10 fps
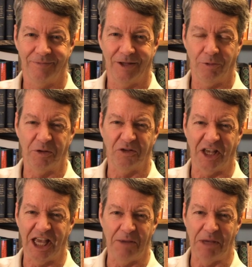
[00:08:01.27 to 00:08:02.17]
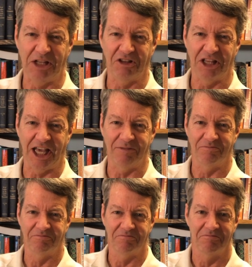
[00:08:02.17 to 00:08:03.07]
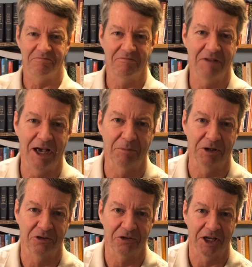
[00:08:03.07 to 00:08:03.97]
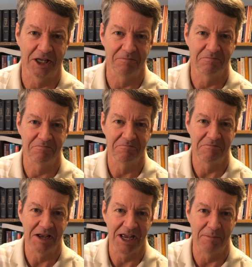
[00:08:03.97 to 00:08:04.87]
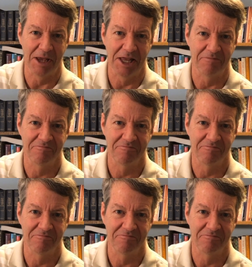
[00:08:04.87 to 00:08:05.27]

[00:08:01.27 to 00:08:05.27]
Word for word: Hope you say amen to that. I'm going to say it. Amen.